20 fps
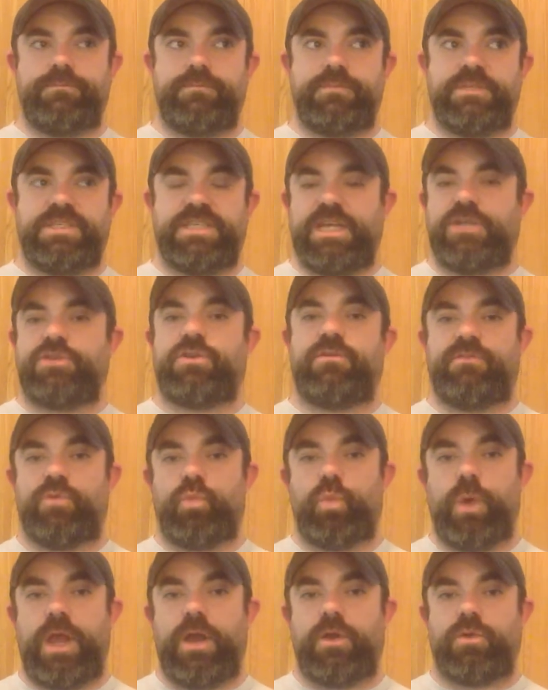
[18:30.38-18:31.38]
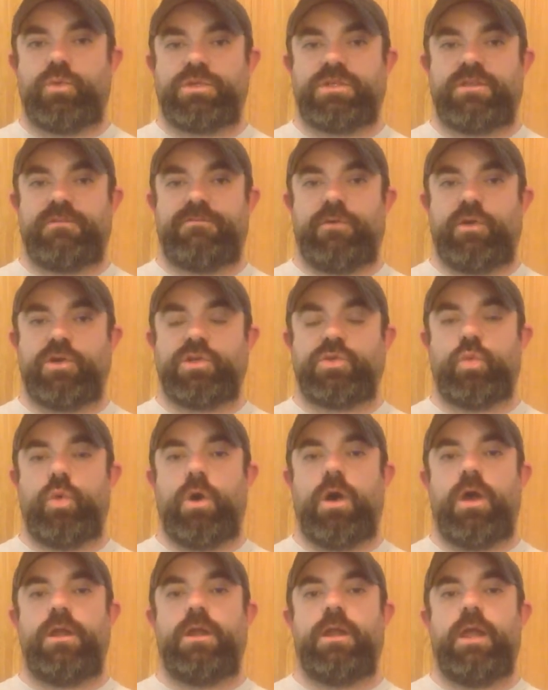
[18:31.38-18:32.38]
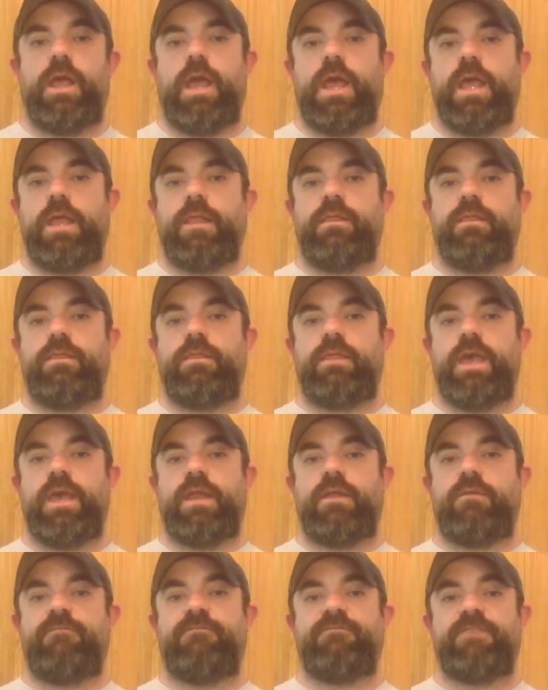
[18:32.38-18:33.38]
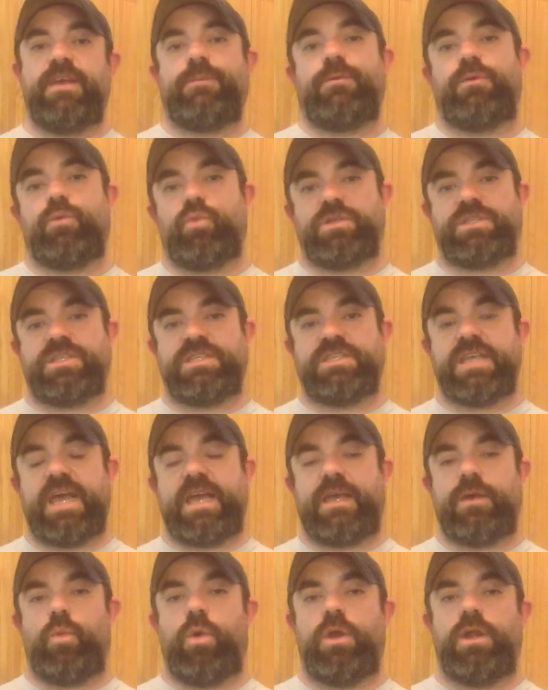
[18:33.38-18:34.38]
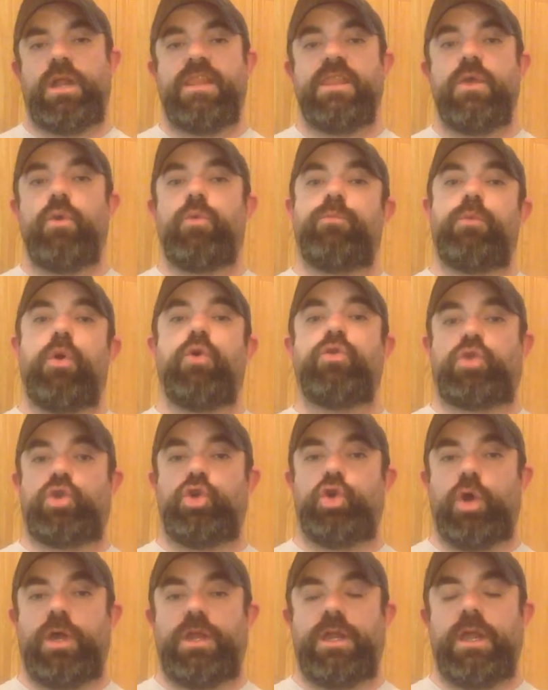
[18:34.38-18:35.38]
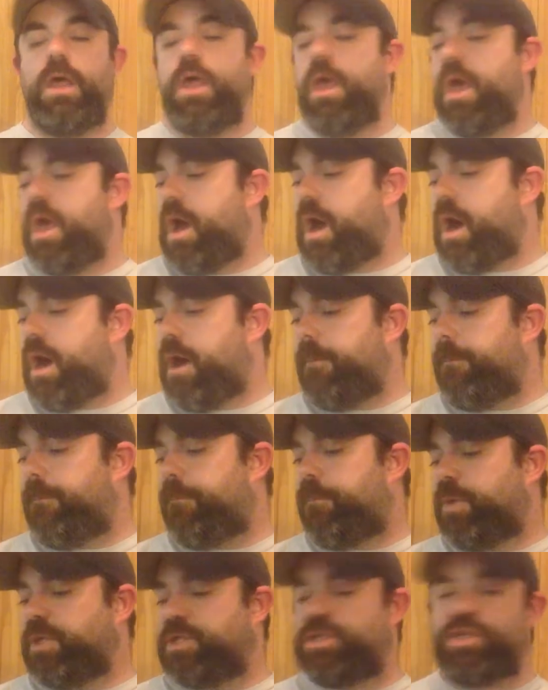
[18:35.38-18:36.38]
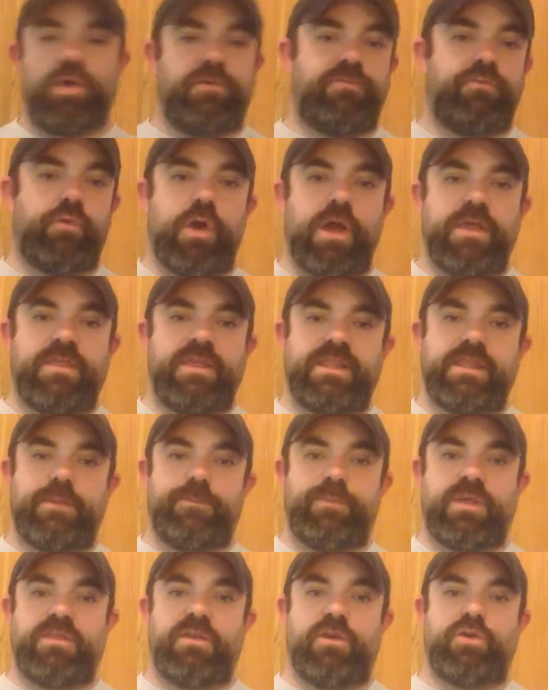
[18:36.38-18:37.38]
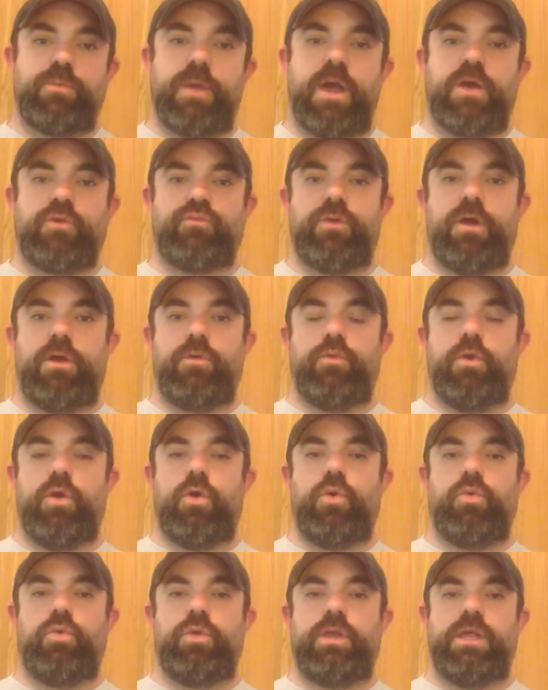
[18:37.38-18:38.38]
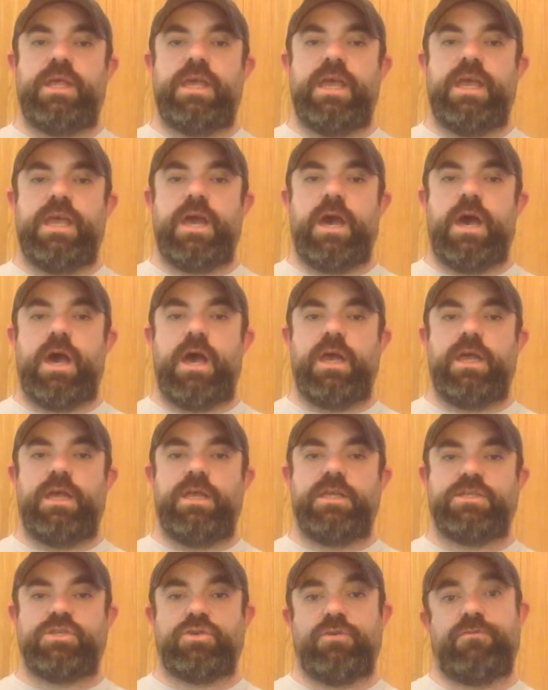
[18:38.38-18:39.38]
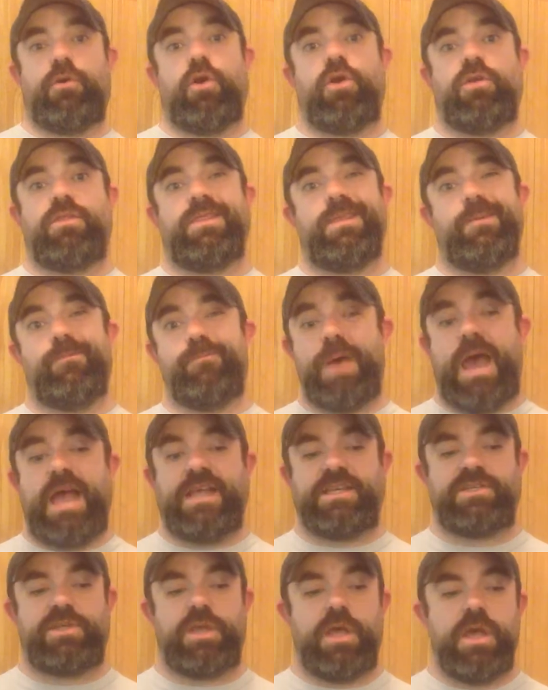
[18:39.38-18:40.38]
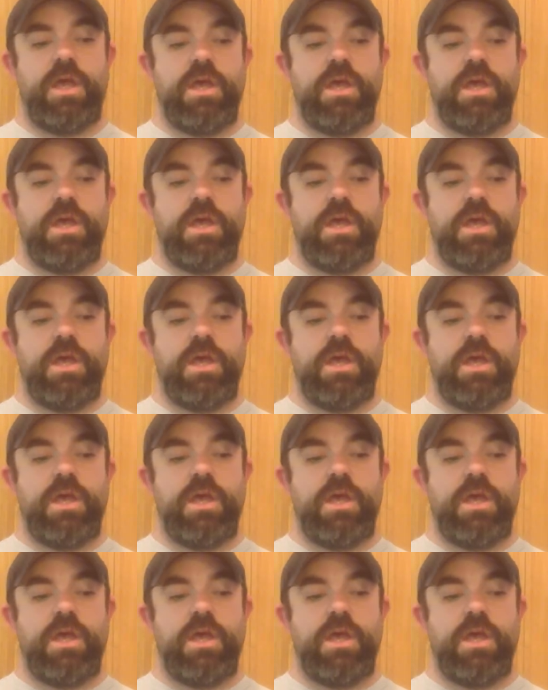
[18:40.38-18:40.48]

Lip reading: Seekers of the Weird was the first one, and then Figment was the second one, and they were both good. But so far, I think the Big Thunder Mountain Railroad is so far the best.